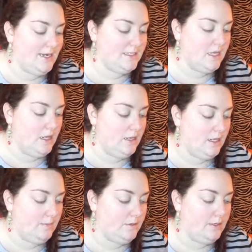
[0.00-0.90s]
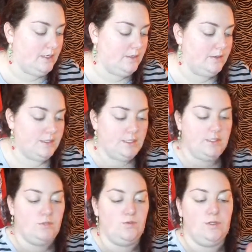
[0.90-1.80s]
color that I'm going to use is
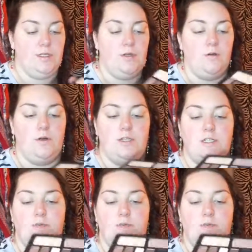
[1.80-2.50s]
this really gorgeous